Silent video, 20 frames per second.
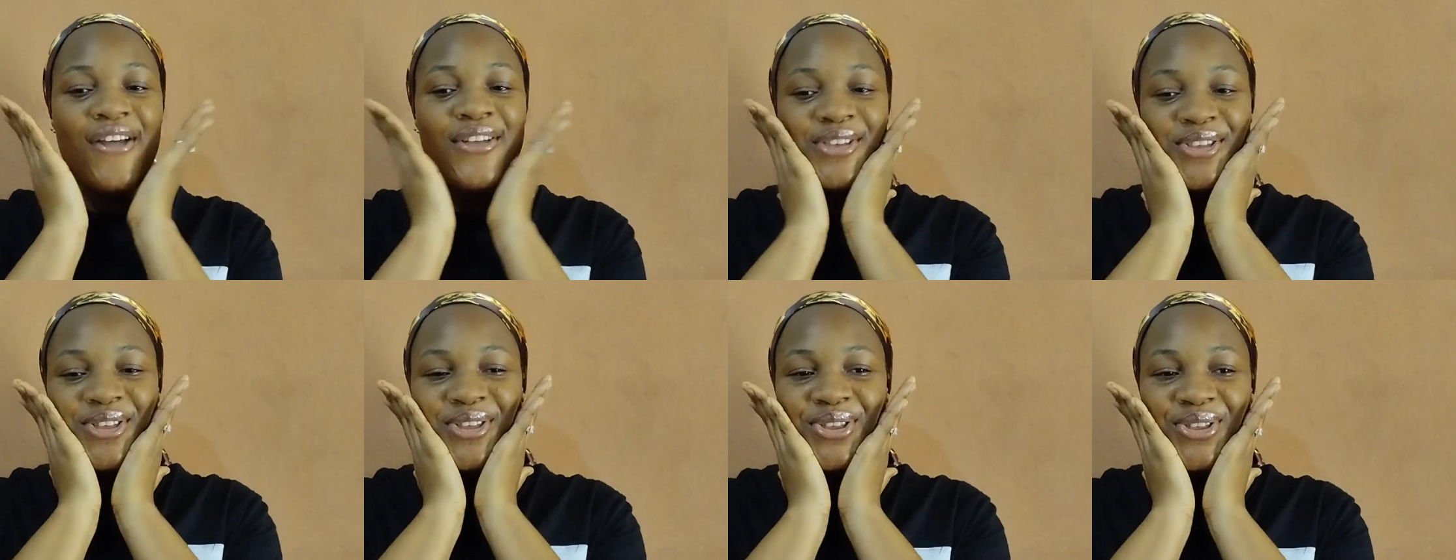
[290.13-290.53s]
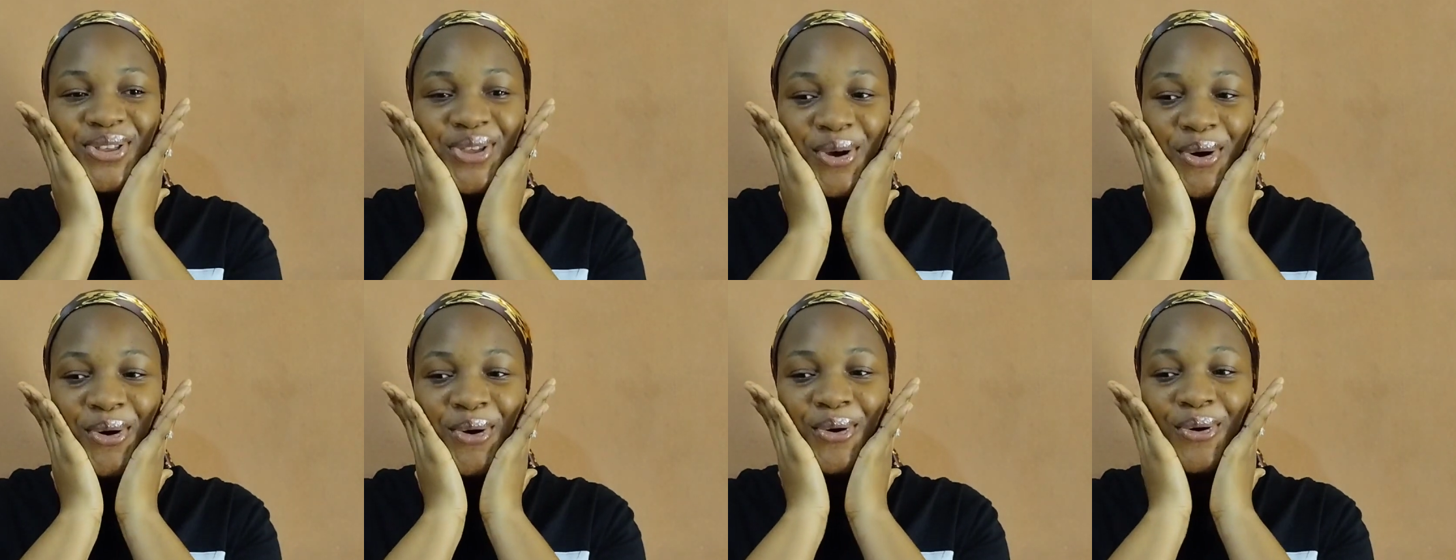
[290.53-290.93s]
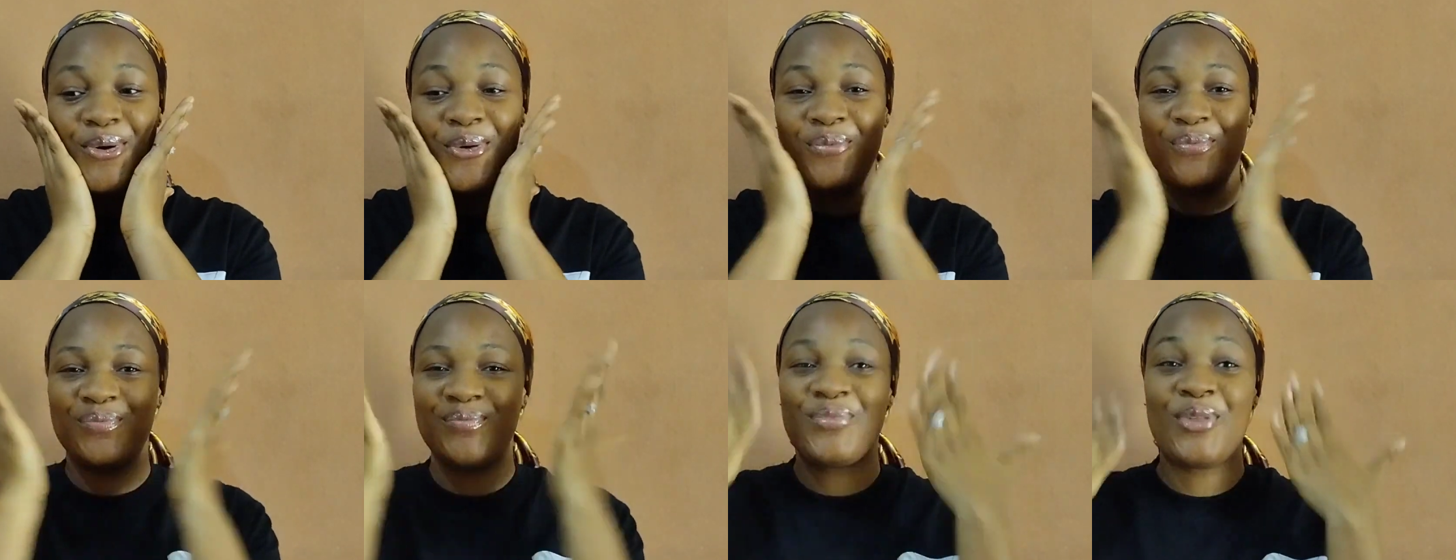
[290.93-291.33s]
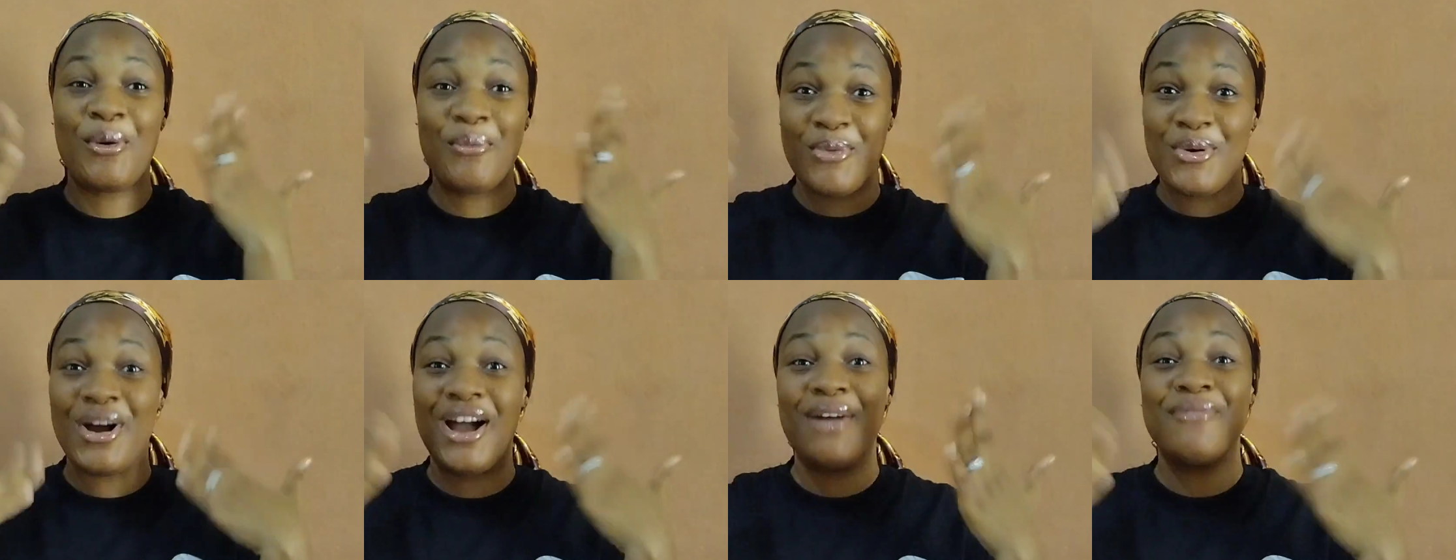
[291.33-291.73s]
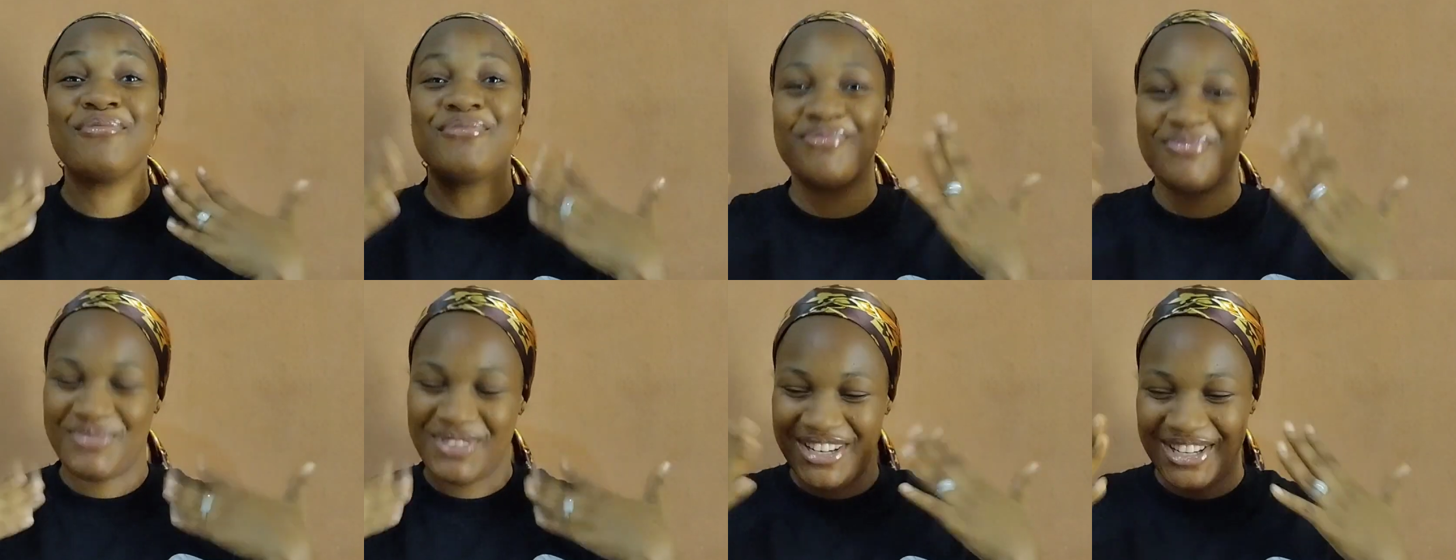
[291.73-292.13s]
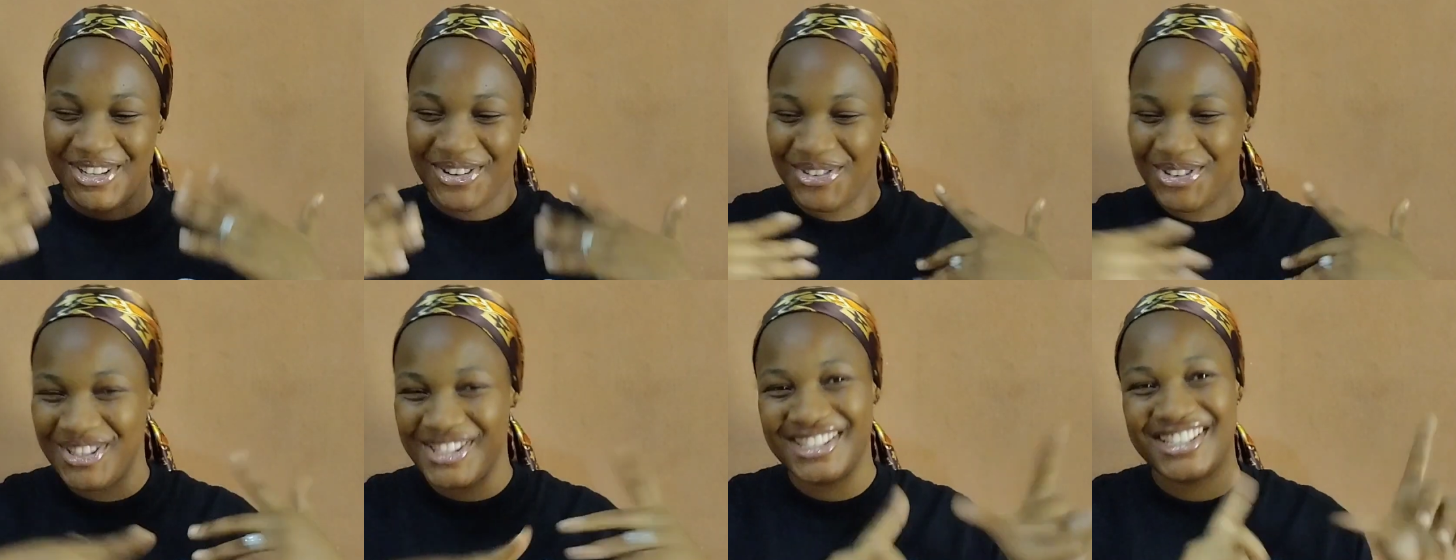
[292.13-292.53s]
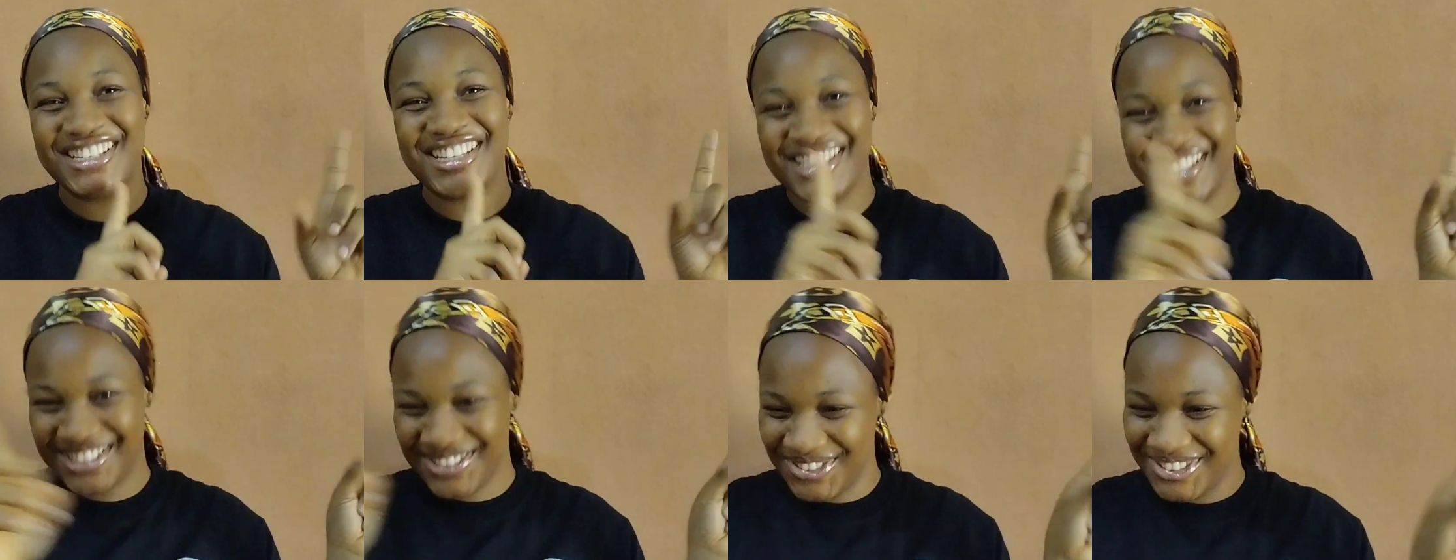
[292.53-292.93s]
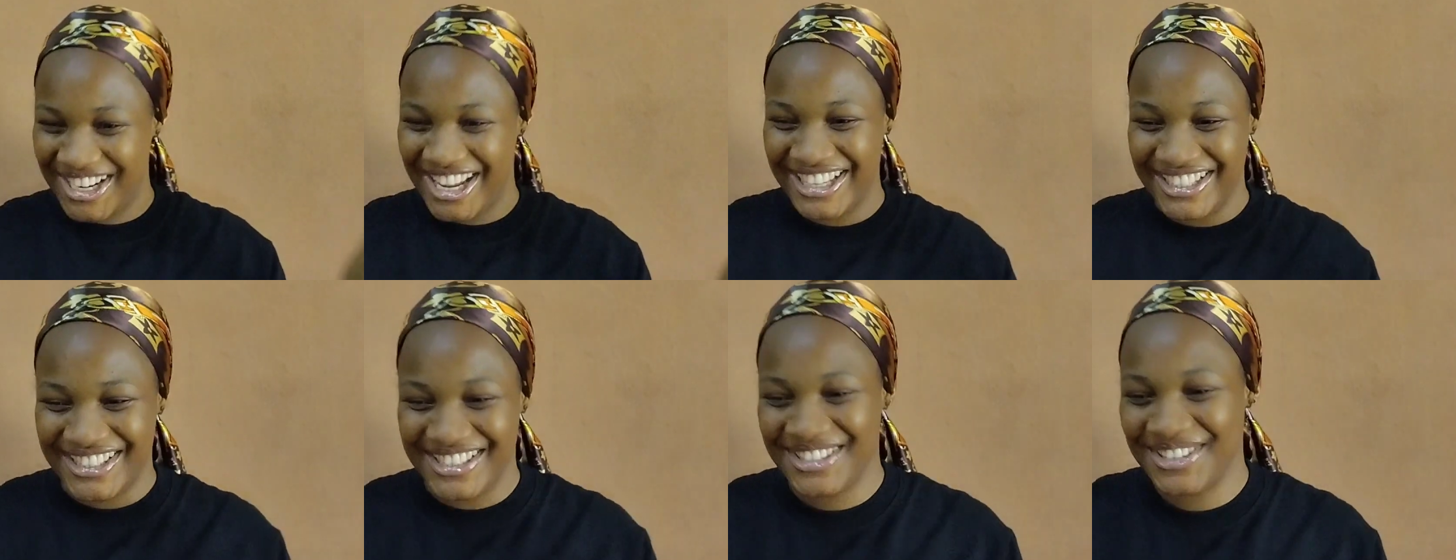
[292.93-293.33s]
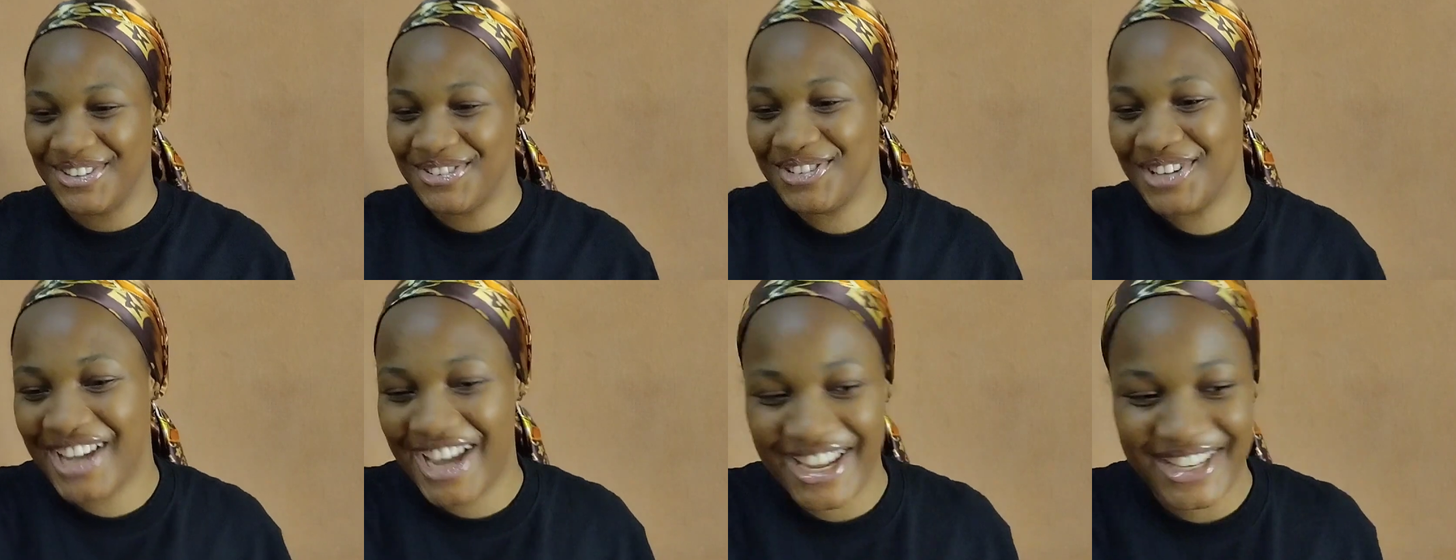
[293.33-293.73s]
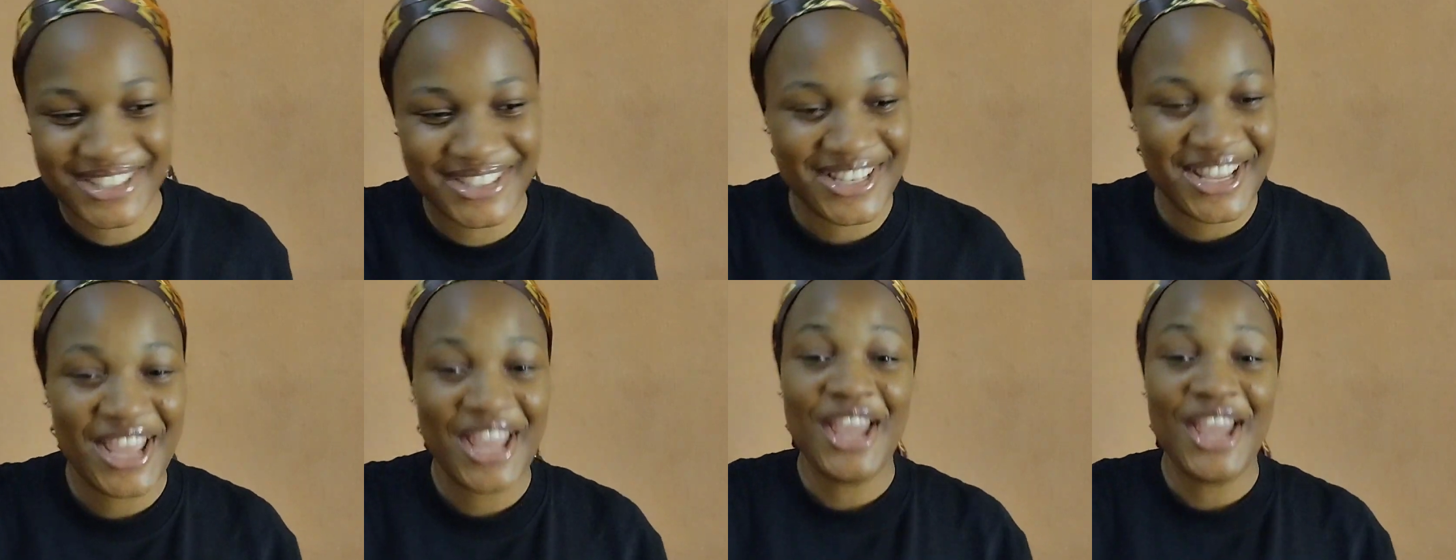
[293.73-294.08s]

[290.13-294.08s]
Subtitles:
So, I'm feeling hot. There's no light, sorry guys.